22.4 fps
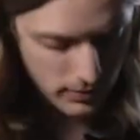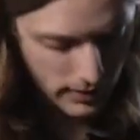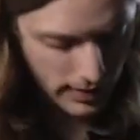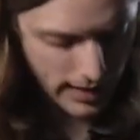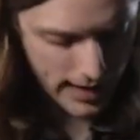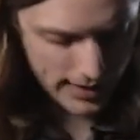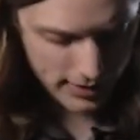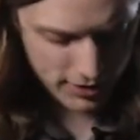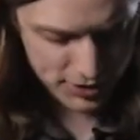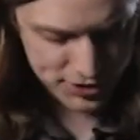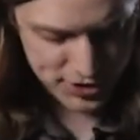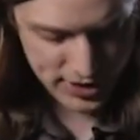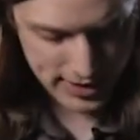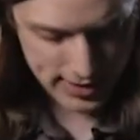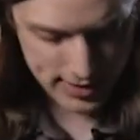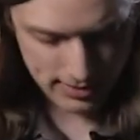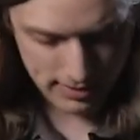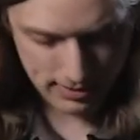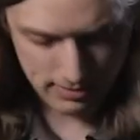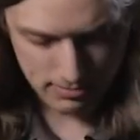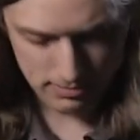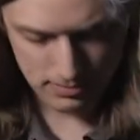Energy
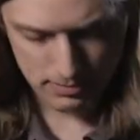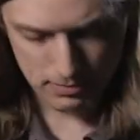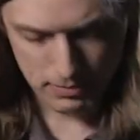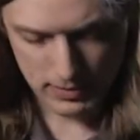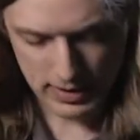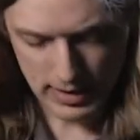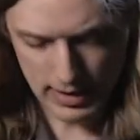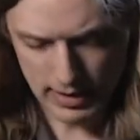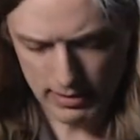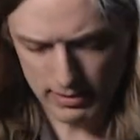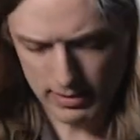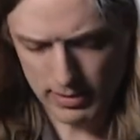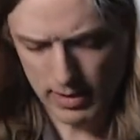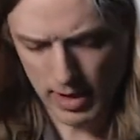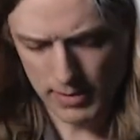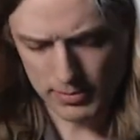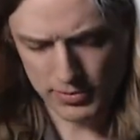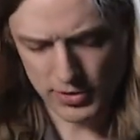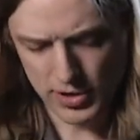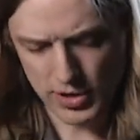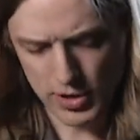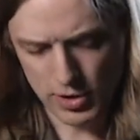can come
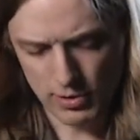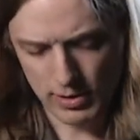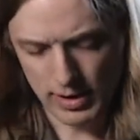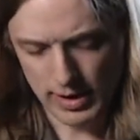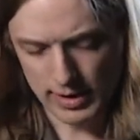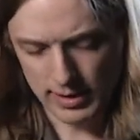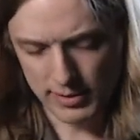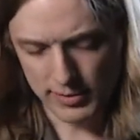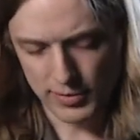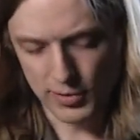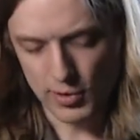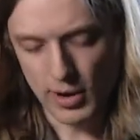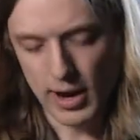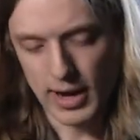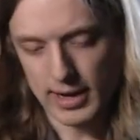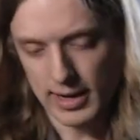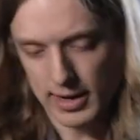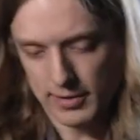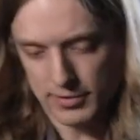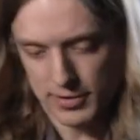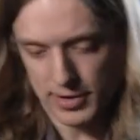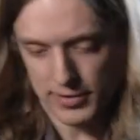to you in a
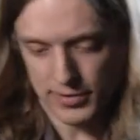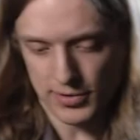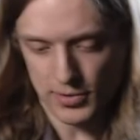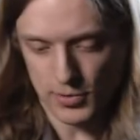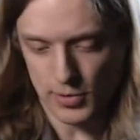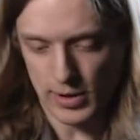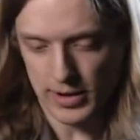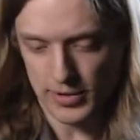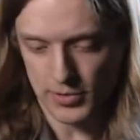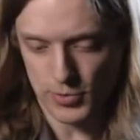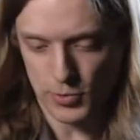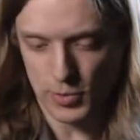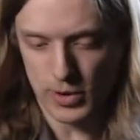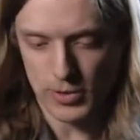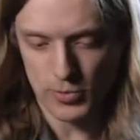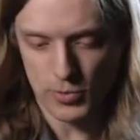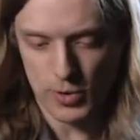variety of different ways. One